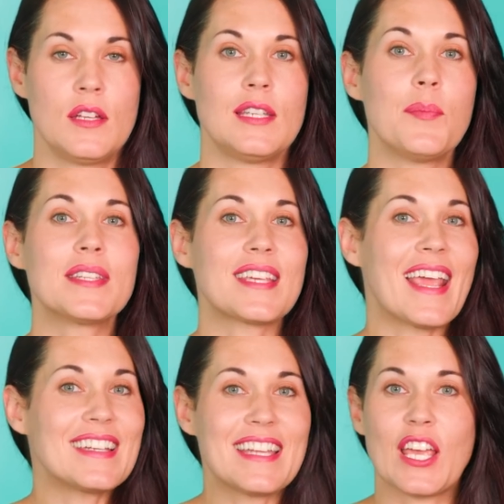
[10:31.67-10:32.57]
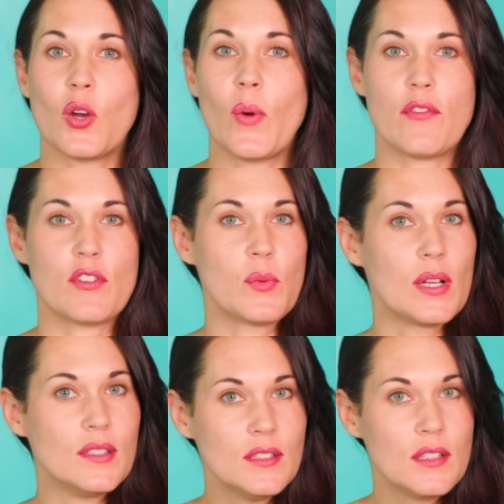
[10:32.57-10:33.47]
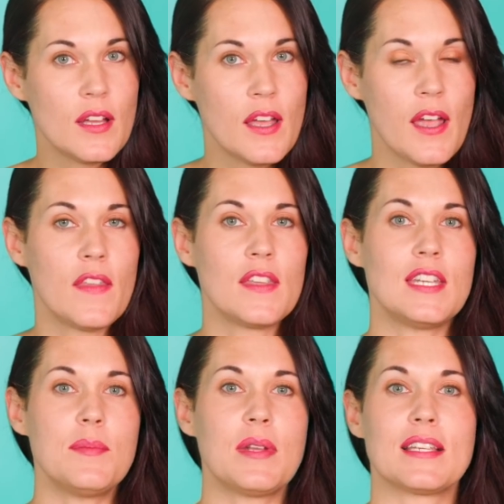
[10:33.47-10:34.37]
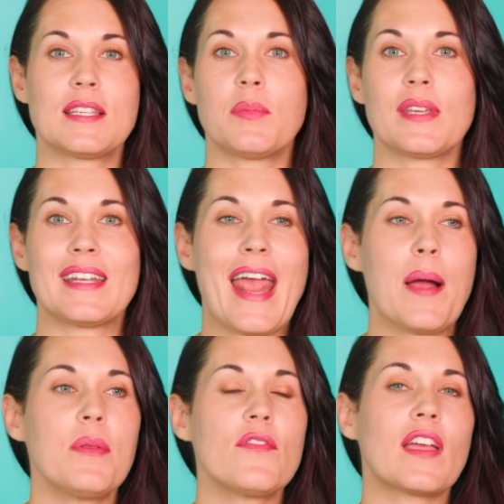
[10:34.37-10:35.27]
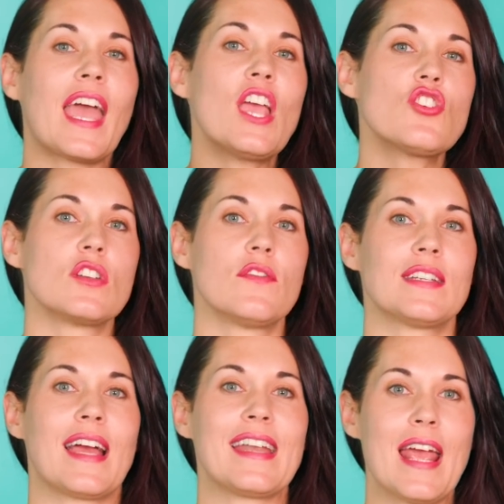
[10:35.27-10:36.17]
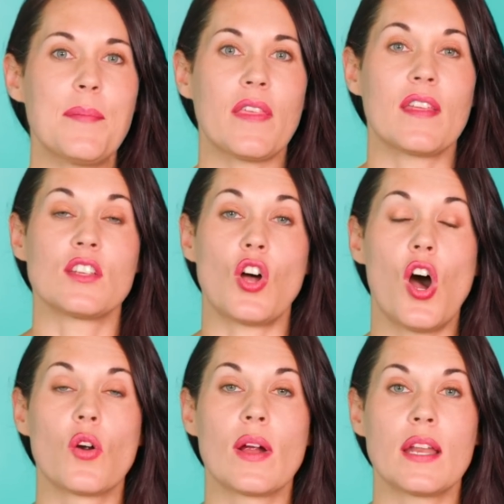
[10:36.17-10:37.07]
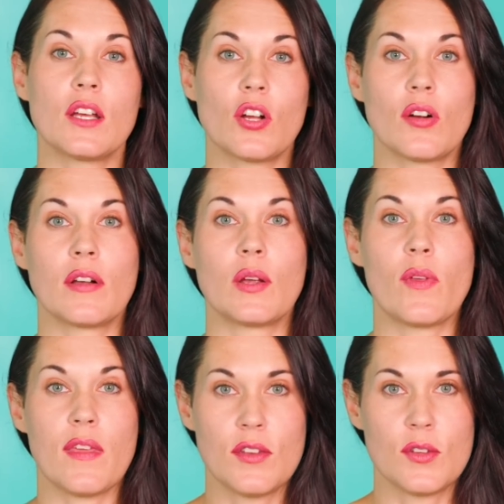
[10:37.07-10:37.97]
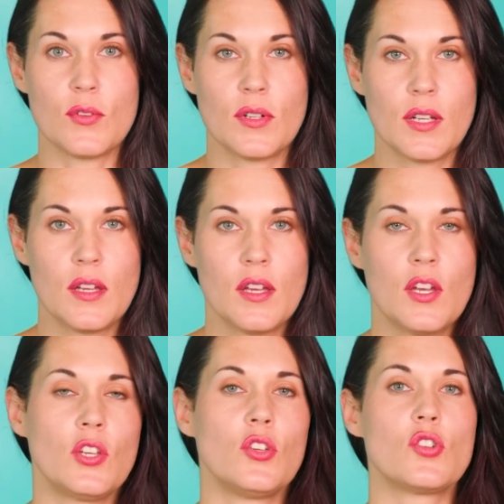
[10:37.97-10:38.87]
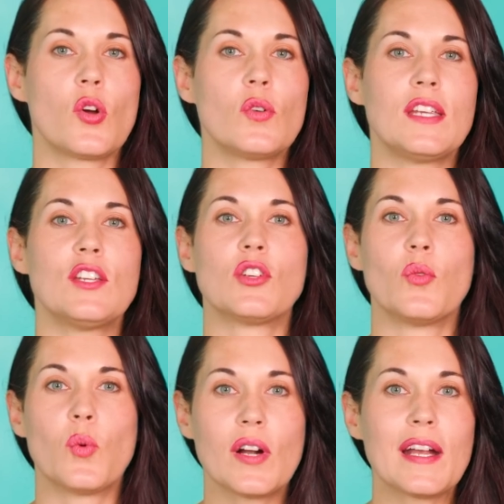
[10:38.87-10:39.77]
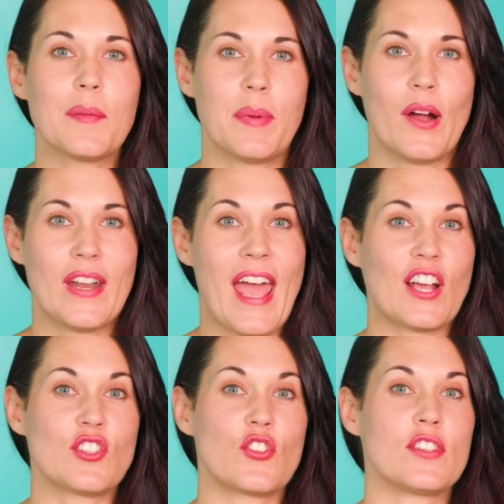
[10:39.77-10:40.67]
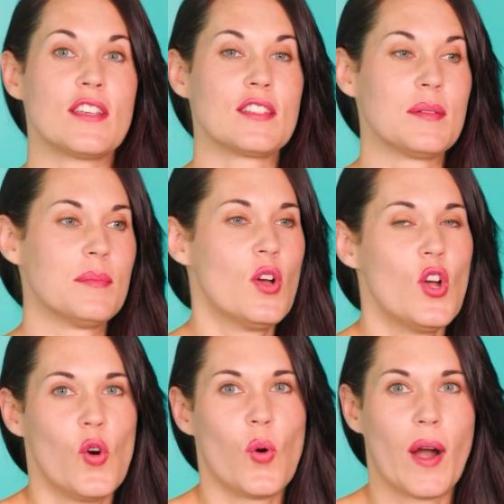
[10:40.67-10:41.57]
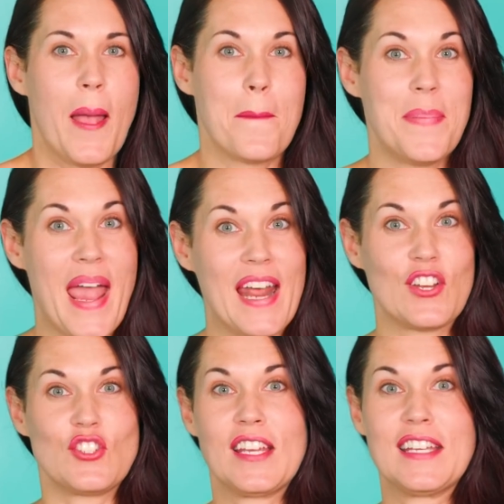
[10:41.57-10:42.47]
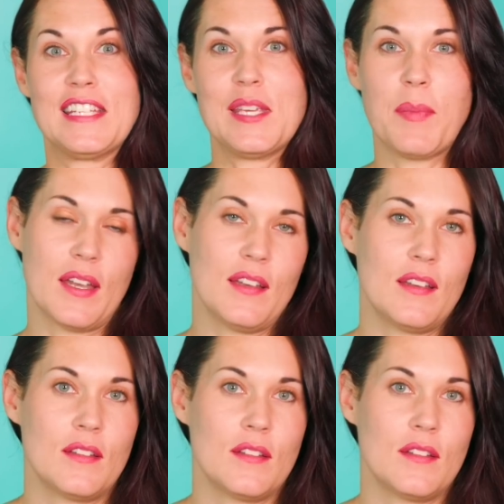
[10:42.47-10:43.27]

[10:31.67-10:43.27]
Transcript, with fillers: Demons can't take away free will and the demon is simply an amplification of a dynamic that is already occurring within you. You don't need to worry about exorcism or banishing a demon.